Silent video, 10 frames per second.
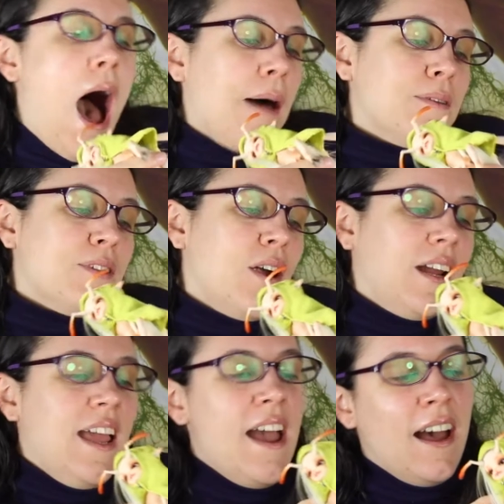I'm
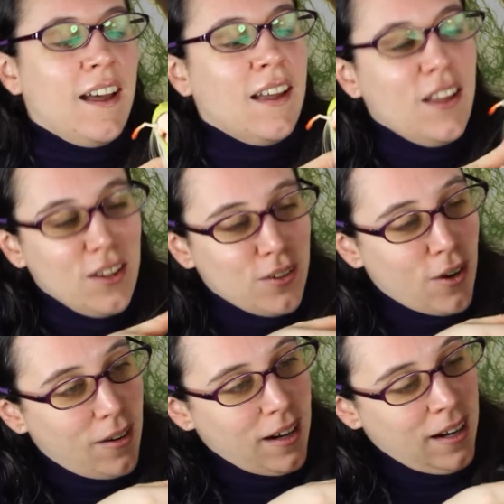sorry.
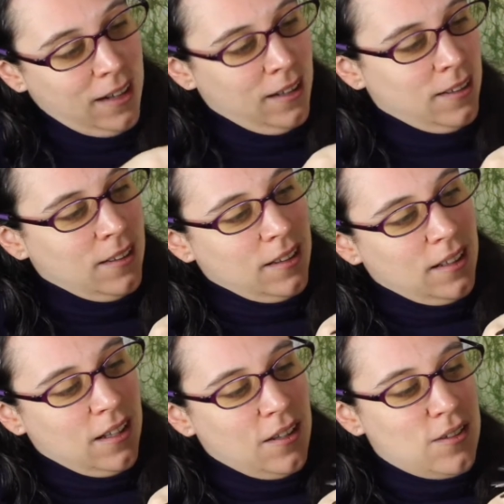Sorry.
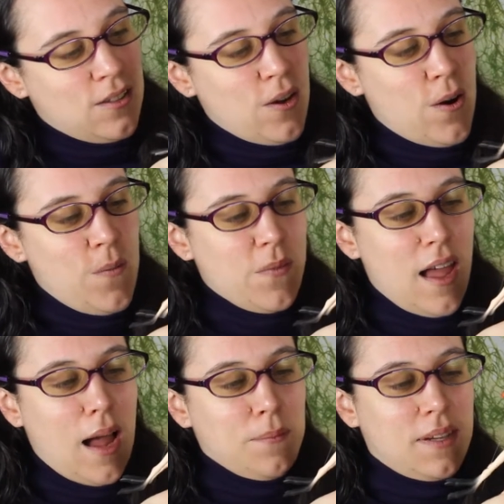So
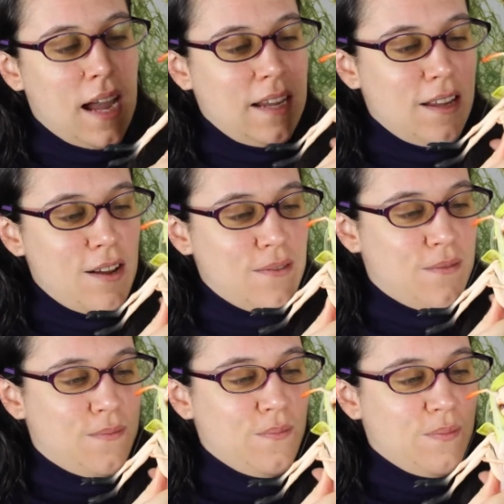I'm kind
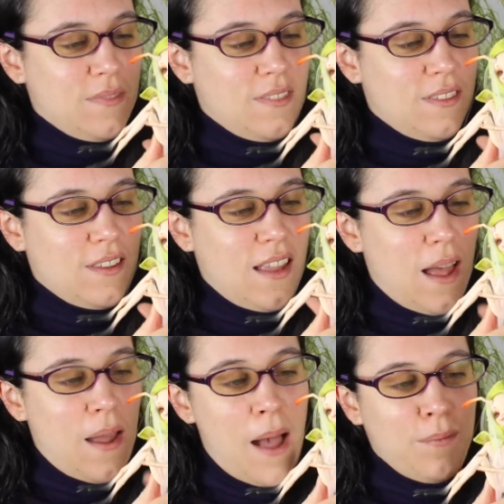of,
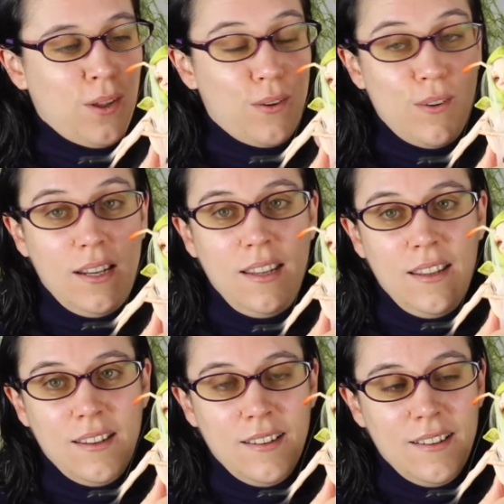I'm not really